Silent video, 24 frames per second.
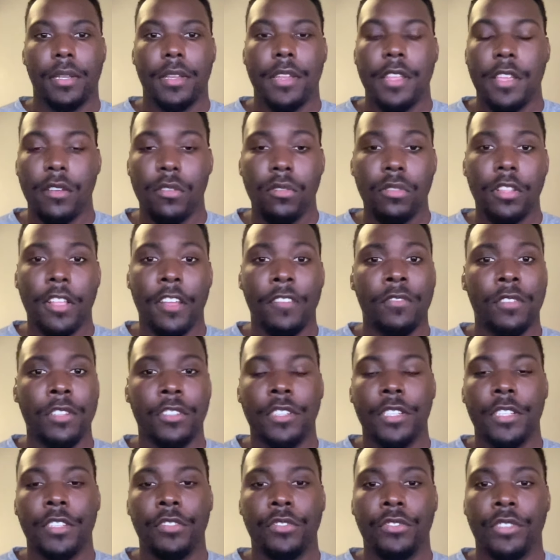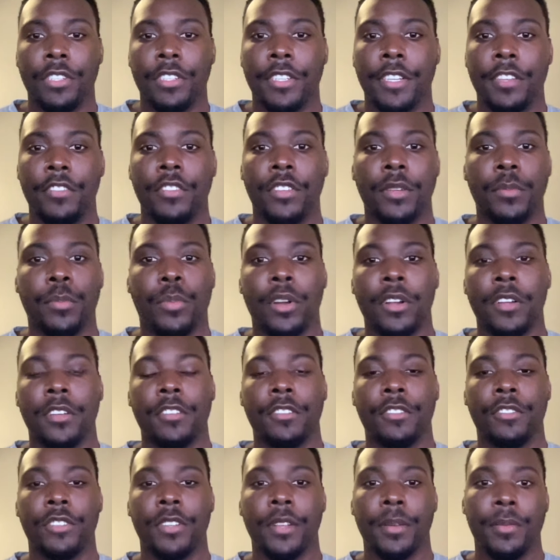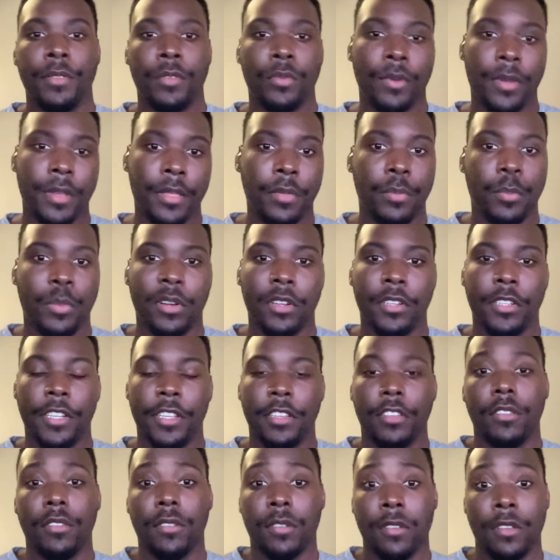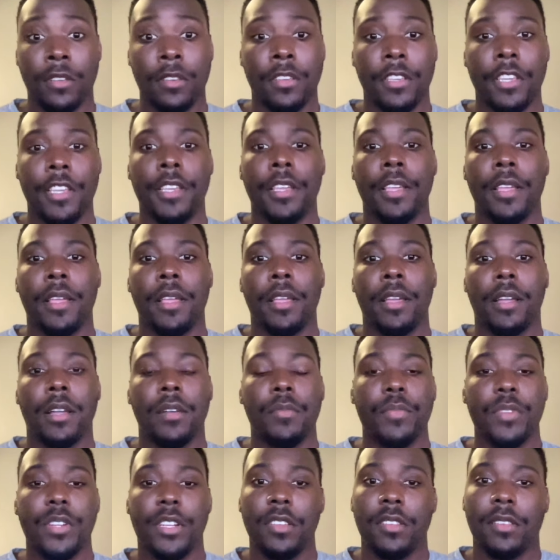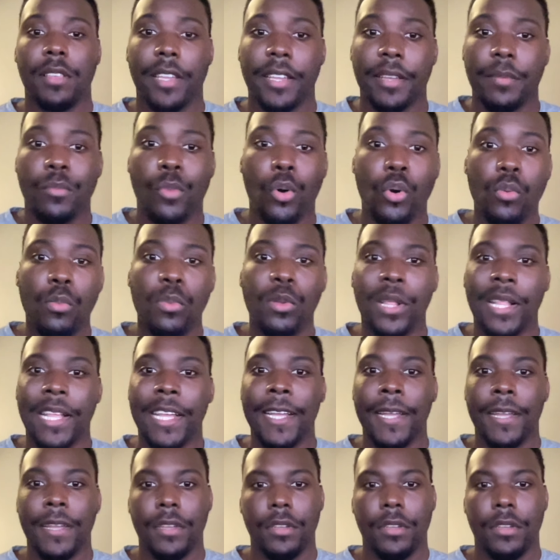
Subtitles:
NIO leverages strategic partnerships with particularly companies like Mobileye